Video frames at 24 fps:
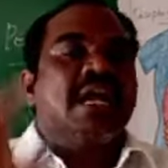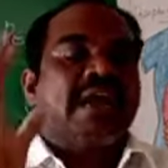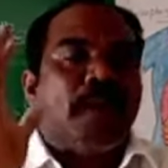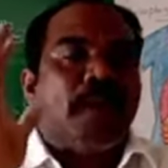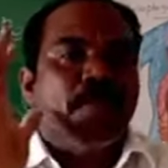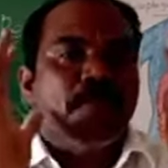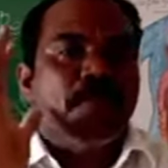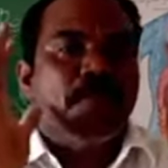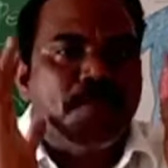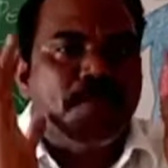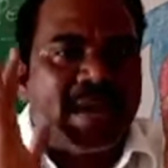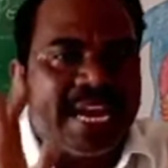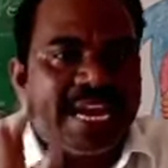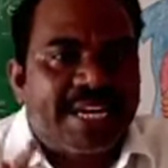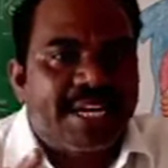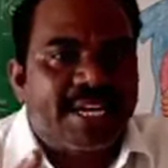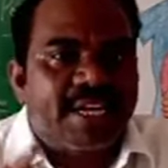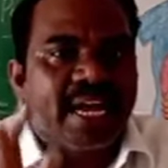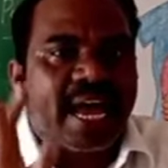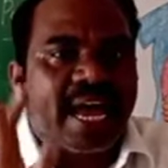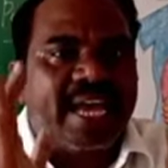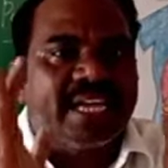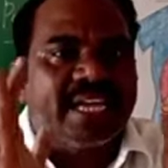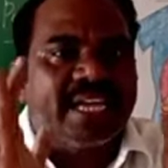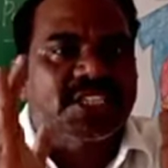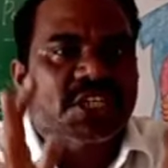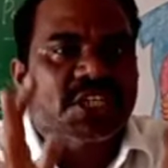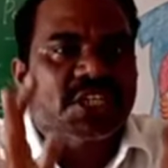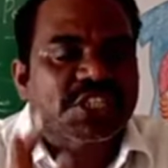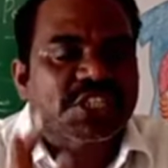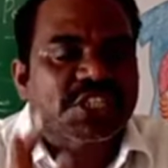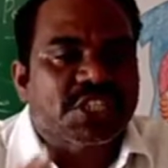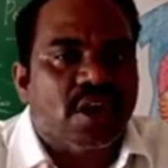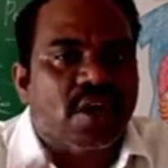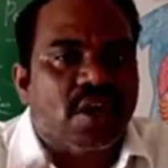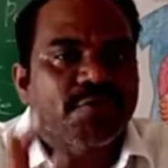complete
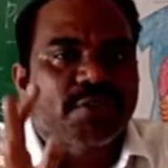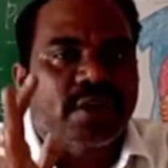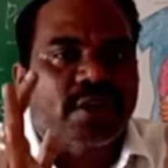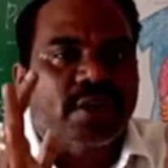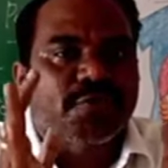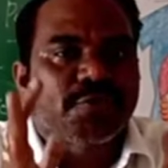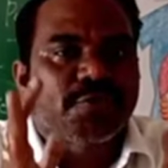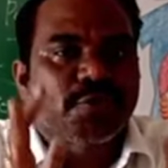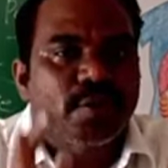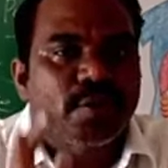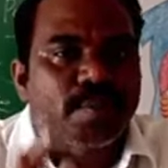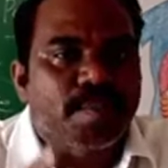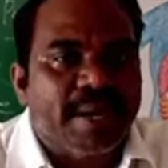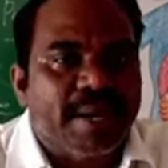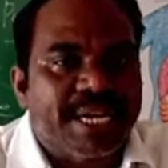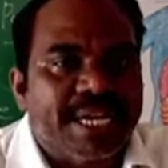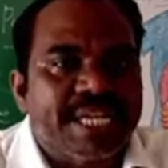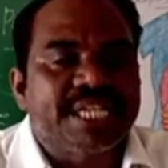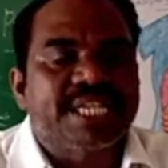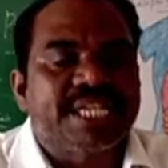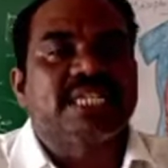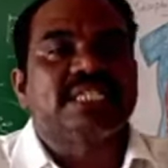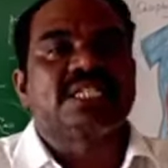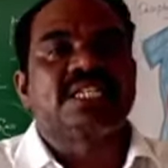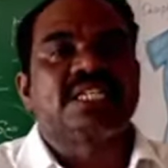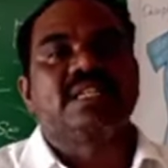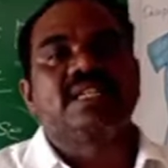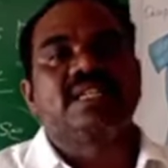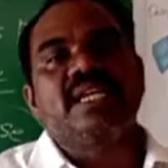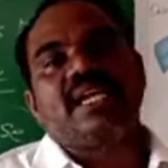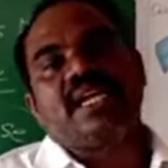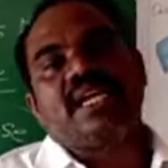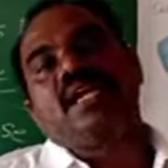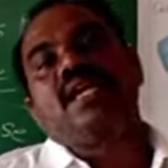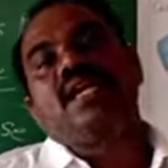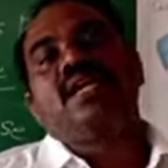digestion of the food materials in
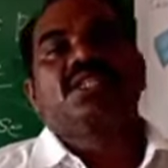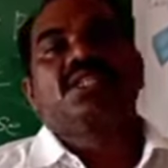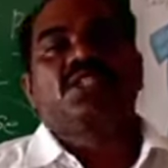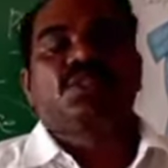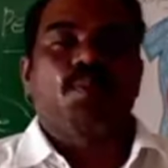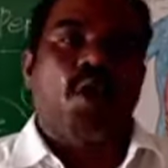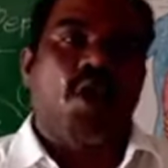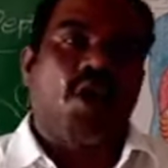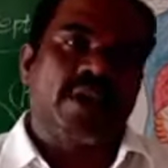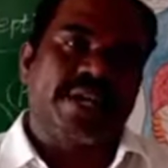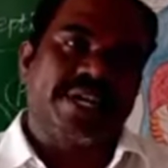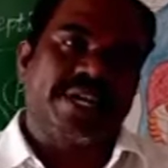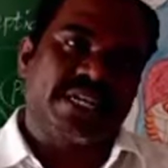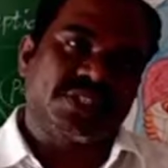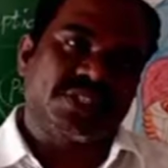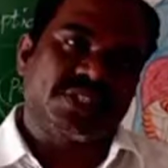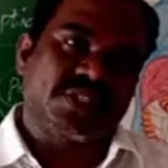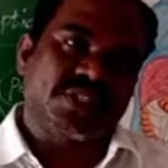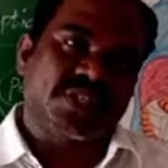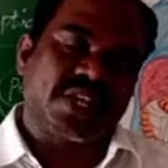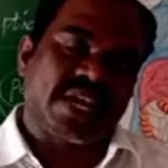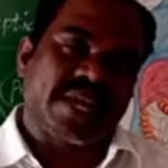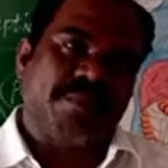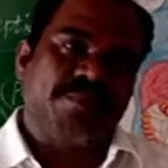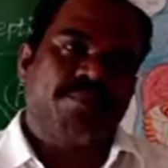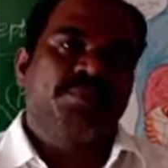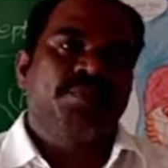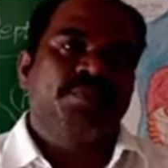the small intestine.